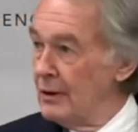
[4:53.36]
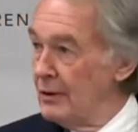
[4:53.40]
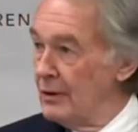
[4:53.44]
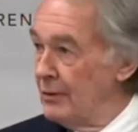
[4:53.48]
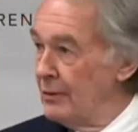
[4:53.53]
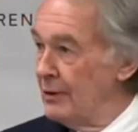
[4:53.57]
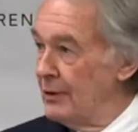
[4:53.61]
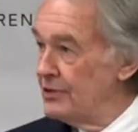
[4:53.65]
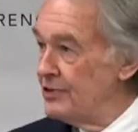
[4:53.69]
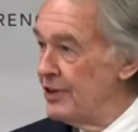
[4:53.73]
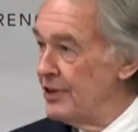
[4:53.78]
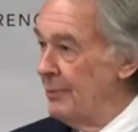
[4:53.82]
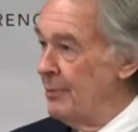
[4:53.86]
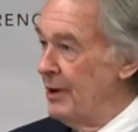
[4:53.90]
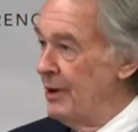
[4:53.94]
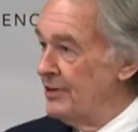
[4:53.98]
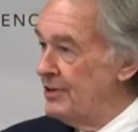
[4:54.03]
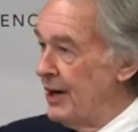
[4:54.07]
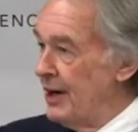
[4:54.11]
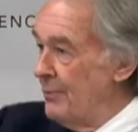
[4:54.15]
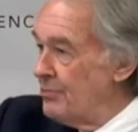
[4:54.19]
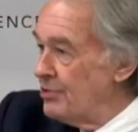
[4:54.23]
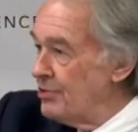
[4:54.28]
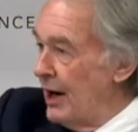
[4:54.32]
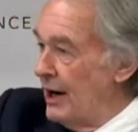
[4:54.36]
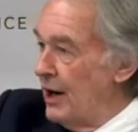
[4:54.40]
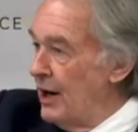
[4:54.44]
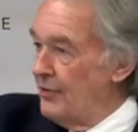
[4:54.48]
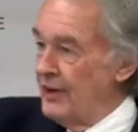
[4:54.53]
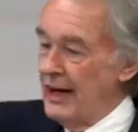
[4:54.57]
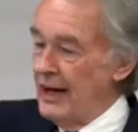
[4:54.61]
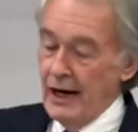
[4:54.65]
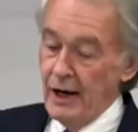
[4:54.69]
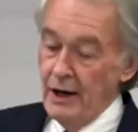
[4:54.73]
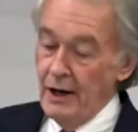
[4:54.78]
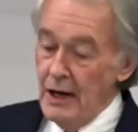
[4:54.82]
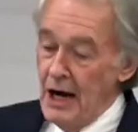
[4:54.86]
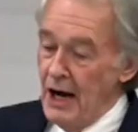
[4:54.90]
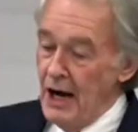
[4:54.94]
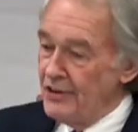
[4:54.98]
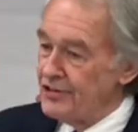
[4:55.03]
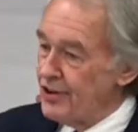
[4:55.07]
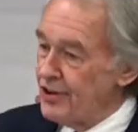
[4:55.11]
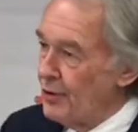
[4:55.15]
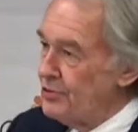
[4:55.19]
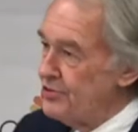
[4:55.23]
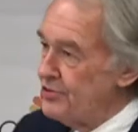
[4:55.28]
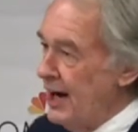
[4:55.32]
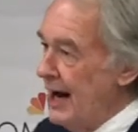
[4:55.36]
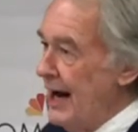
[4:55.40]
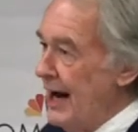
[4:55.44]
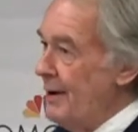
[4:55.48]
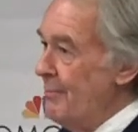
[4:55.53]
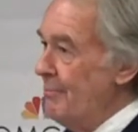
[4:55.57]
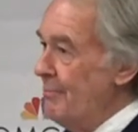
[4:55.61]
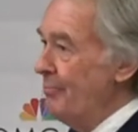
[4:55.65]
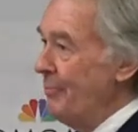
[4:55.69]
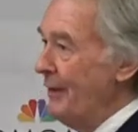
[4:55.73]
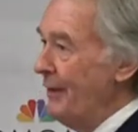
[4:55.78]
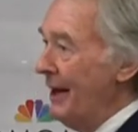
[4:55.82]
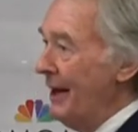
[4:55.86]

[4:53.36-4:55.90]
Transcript: Where's Tim? Tim's right over here. So Tim